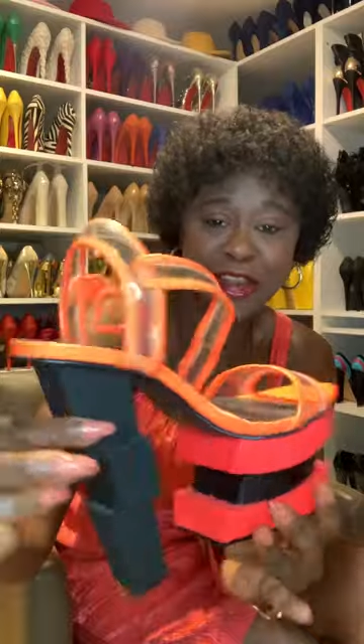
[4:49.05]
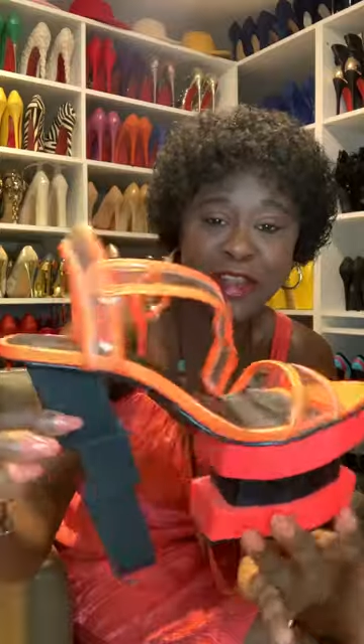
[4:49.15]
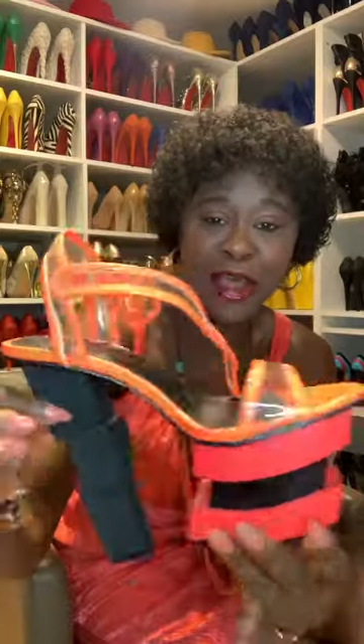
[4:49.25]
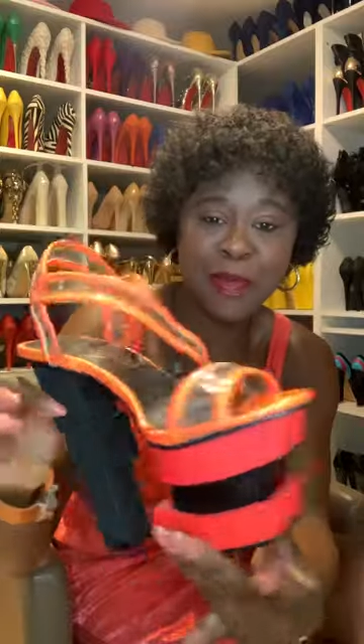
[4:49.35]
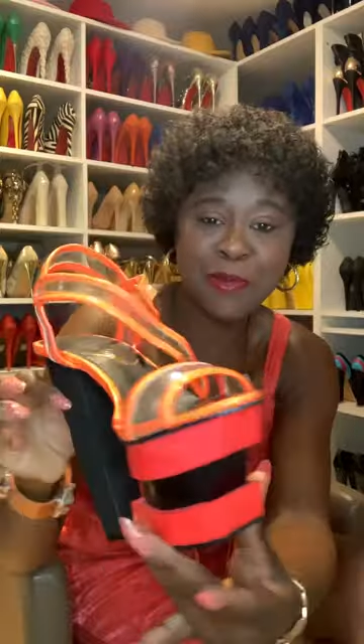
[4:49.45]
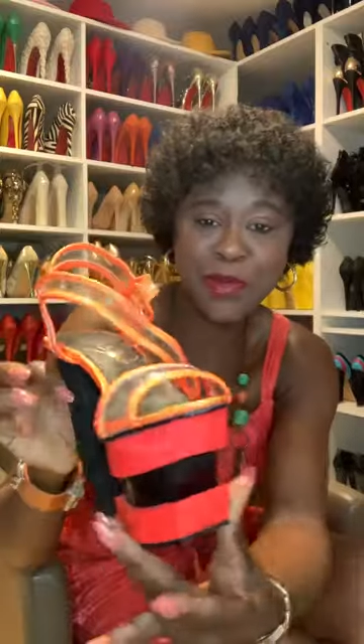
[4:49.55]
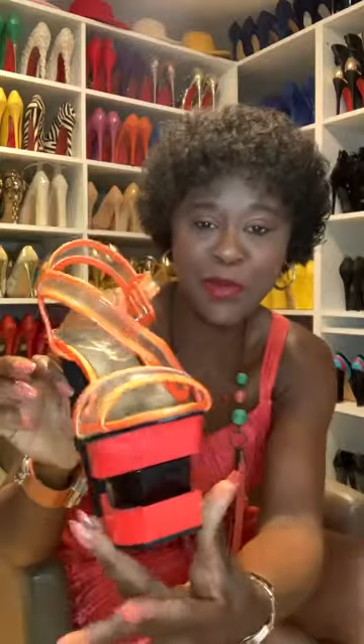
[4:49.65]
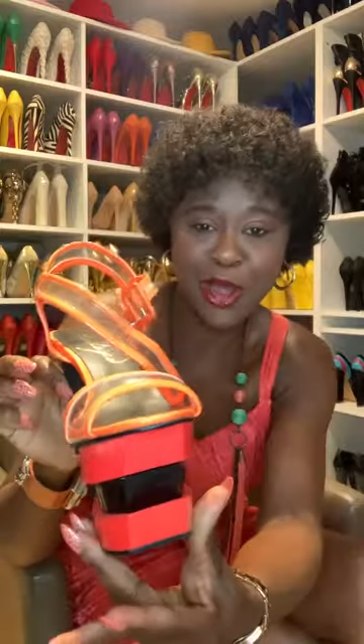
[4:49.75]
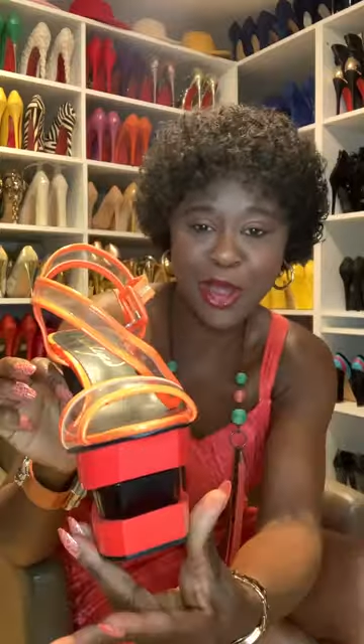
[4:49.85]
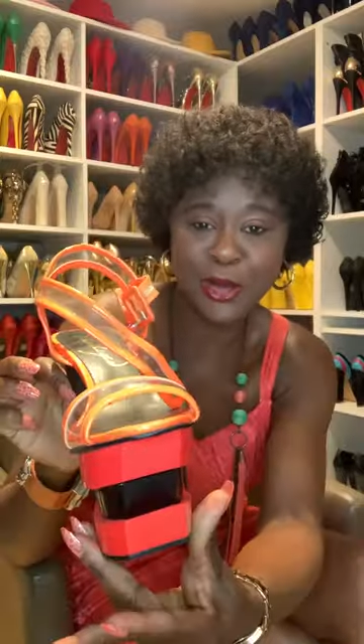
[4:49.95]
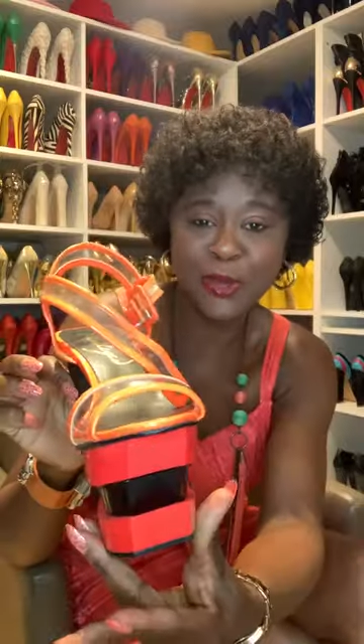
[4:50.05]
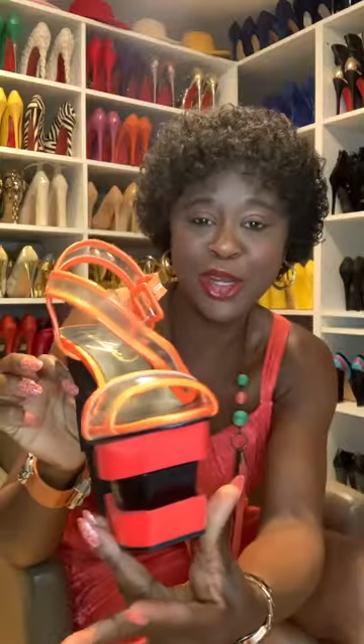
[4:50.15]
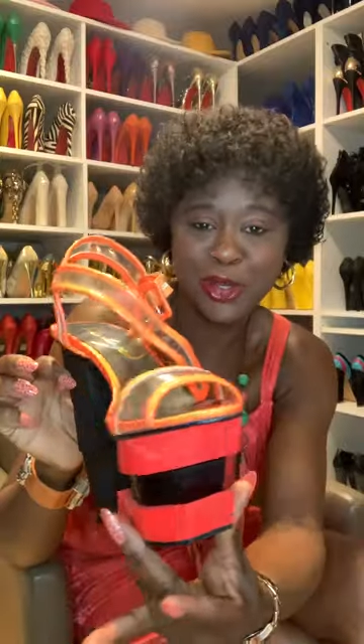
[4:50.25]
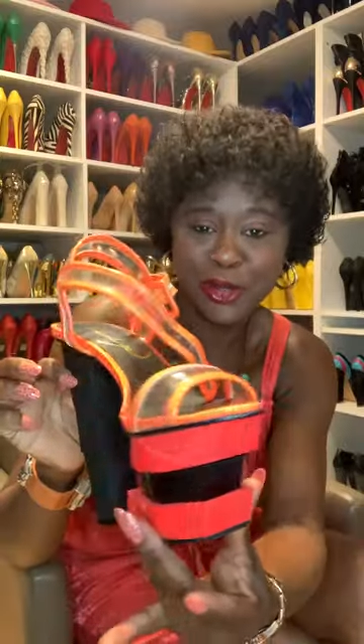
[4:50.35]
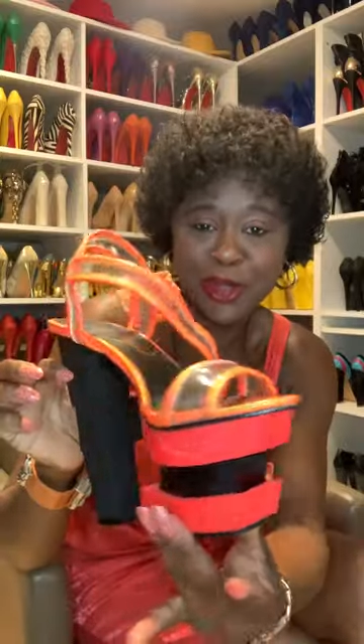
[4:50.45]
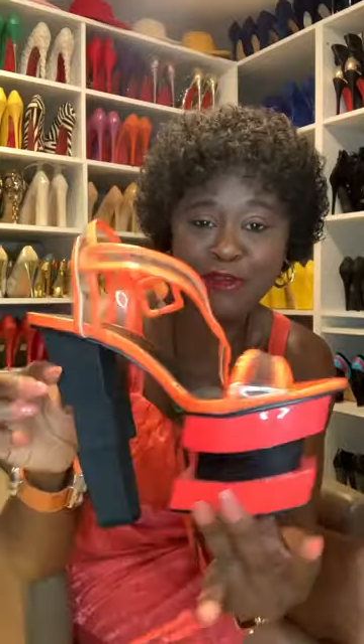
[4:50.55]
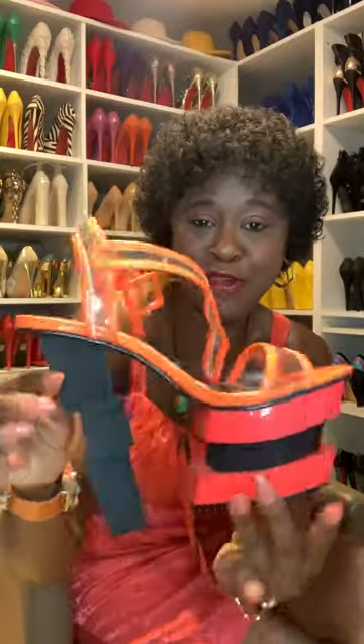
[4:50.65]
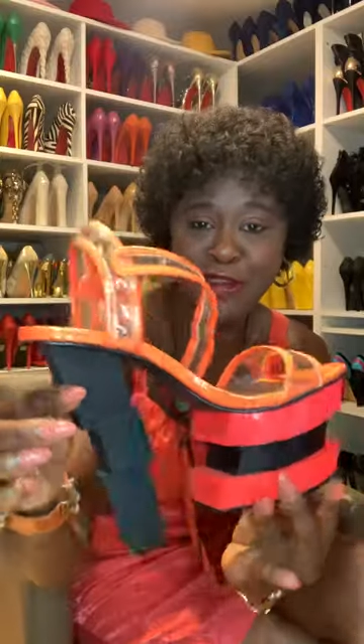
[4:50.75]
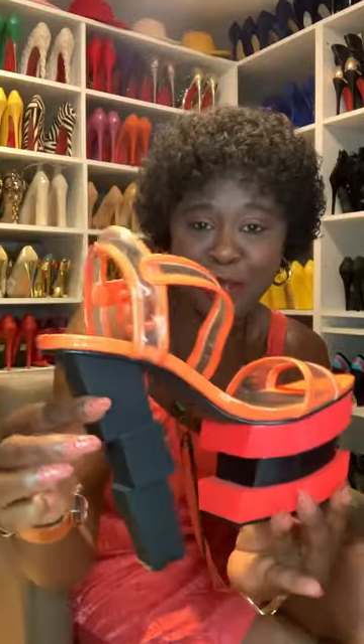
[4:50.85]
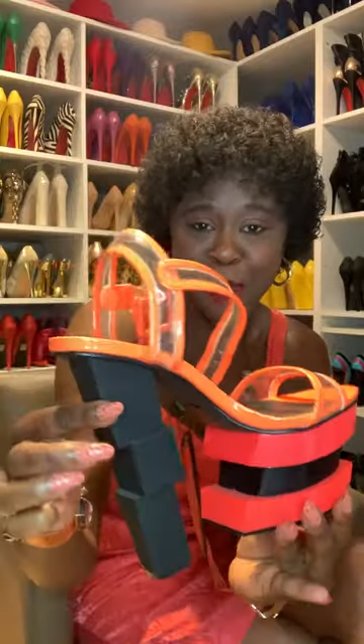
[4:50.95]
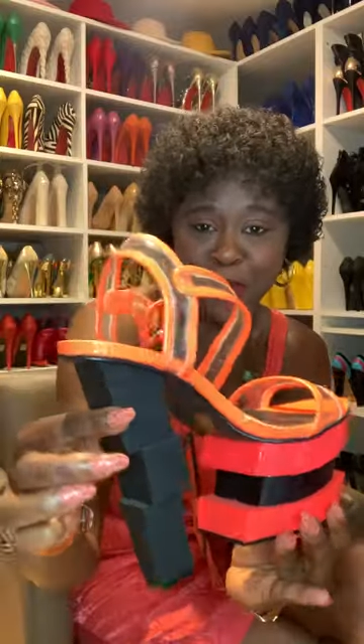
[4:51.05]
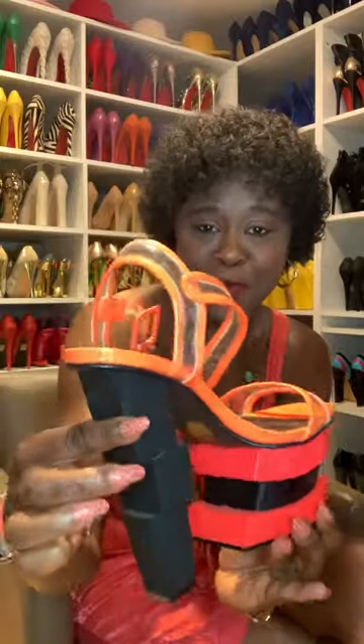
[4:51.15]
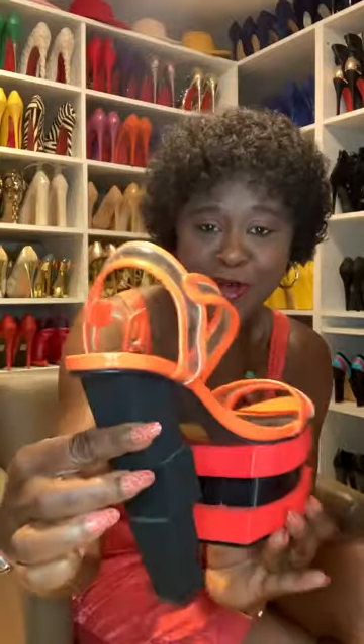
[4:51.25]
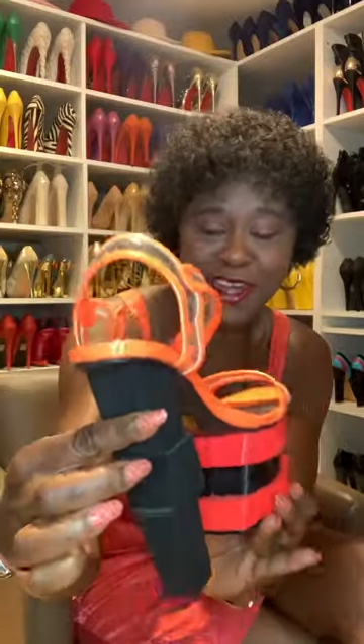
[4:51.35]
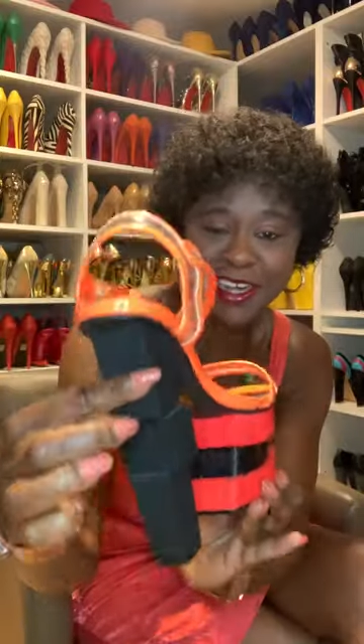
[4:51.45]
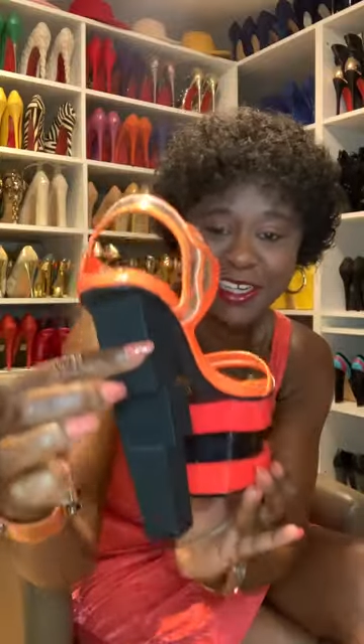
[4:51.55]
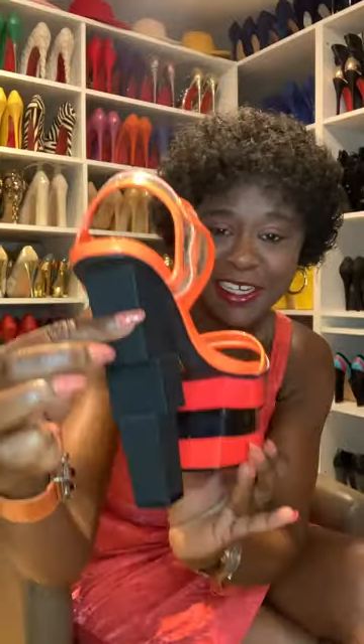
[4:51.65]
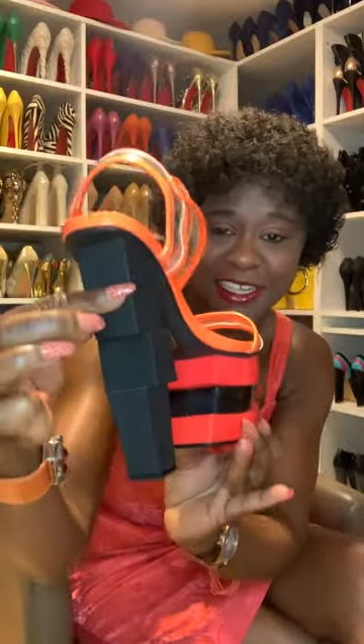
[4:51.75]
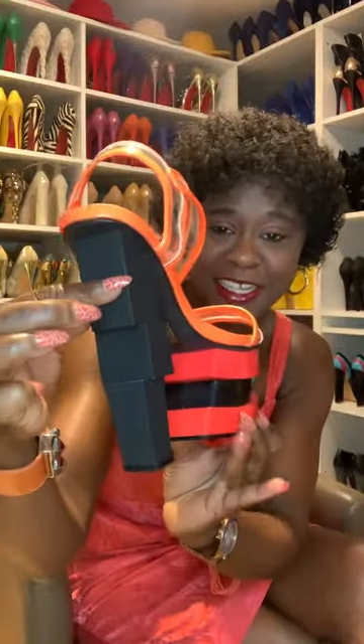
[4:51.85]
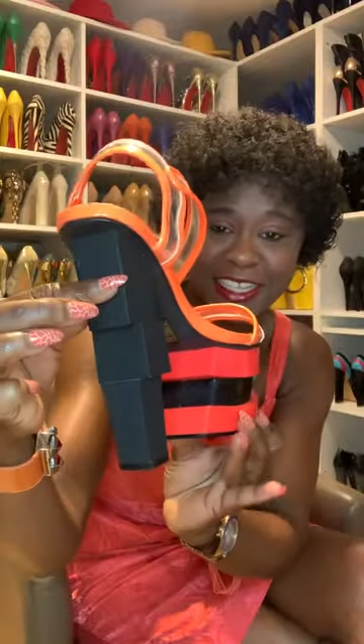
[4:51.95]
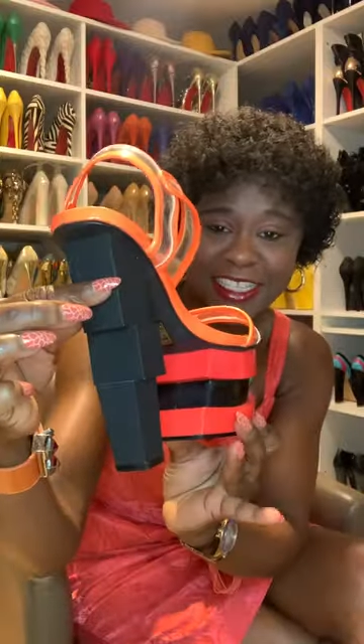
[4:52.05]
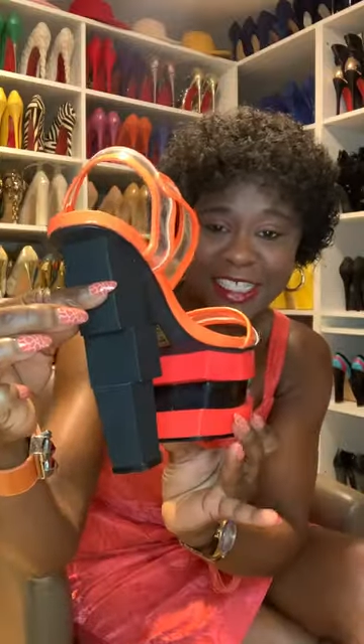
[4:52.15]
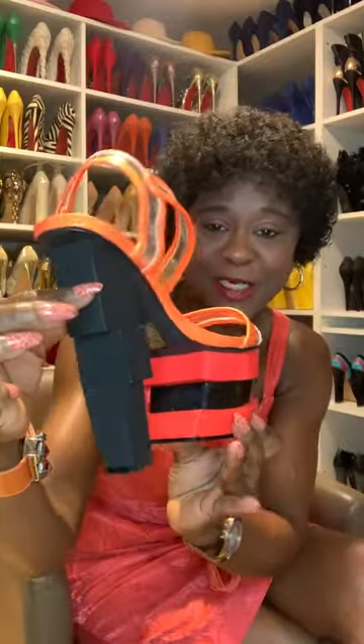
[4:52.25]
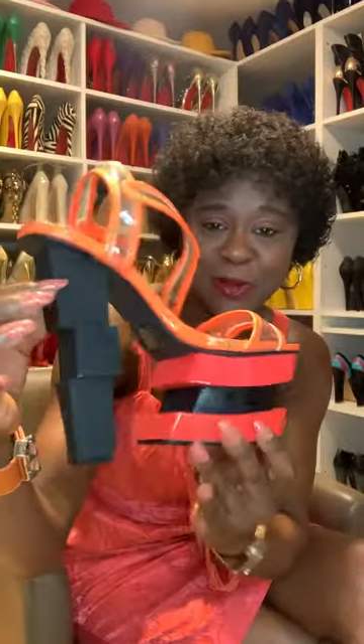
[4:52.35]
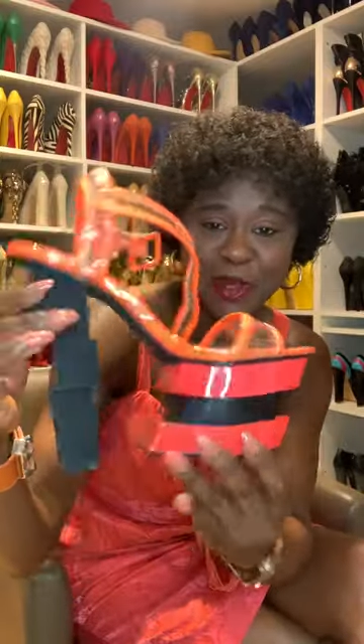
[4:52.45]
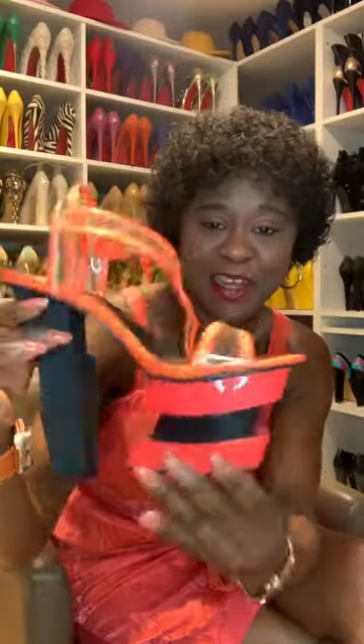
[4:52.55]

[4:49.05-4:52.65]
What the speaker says: Number one. Will you go for number one? This